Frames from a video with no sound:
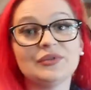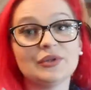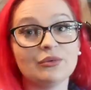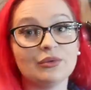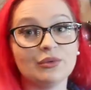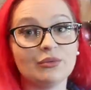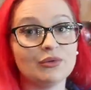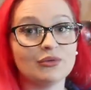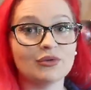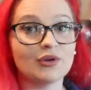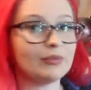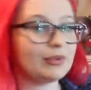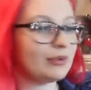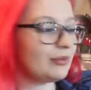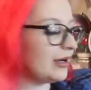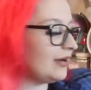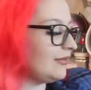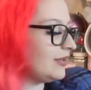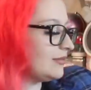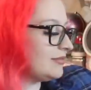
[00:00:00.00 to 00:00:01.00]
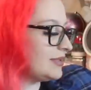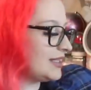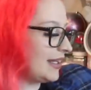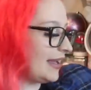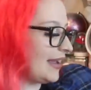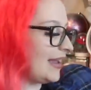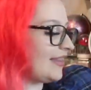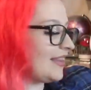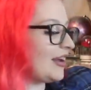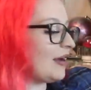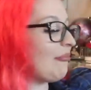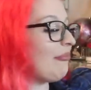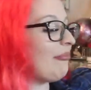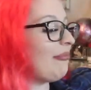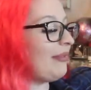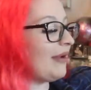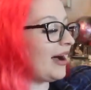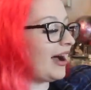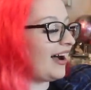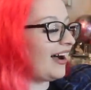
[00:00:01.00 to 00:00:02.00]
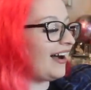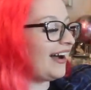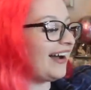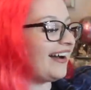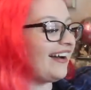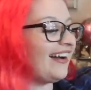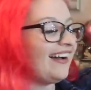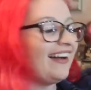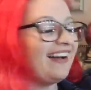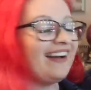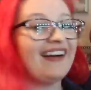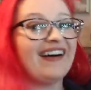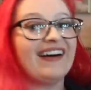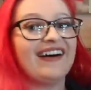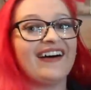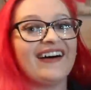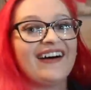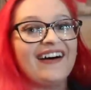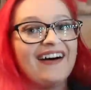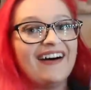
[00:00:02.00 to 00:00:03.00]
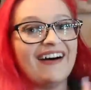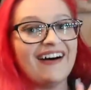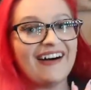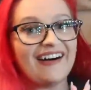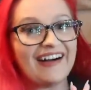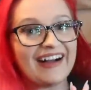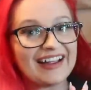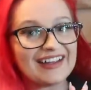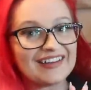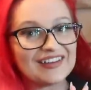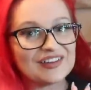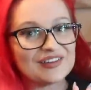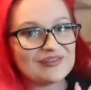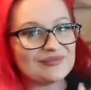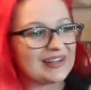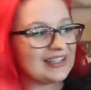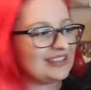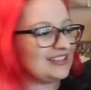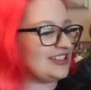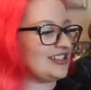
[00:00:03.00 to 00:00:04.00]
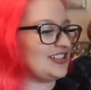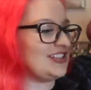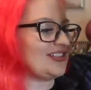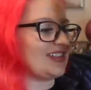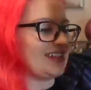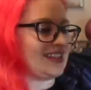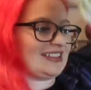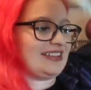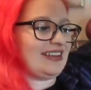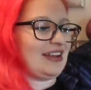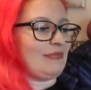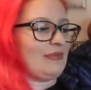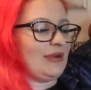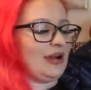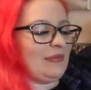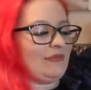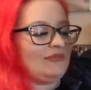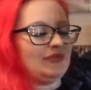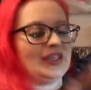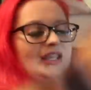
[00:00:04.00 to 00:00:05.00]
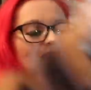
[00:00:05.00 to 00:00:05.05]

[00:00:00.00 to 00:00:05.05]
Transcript: we will not be wearing them together, but I got the matching dress like Mum.